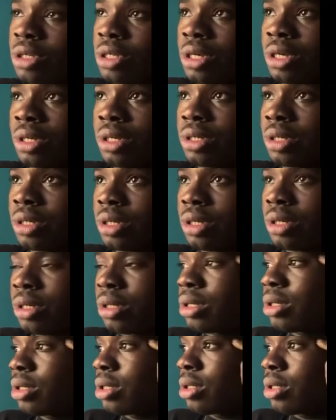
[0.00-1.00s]
I have to
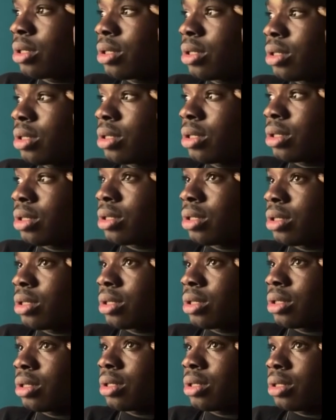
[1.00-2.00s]
pay to not die.
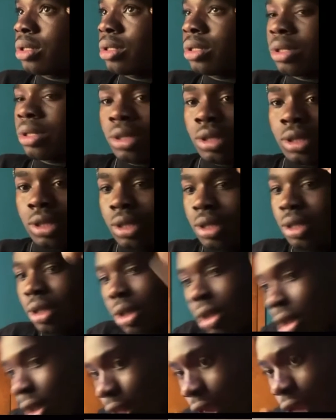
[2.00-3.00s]
Excuse me.
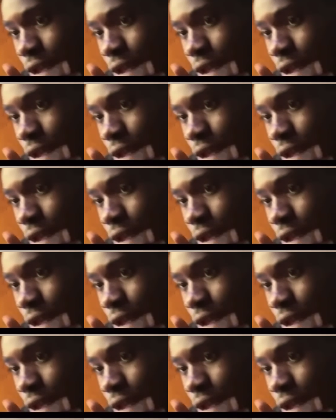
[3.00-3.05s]
That's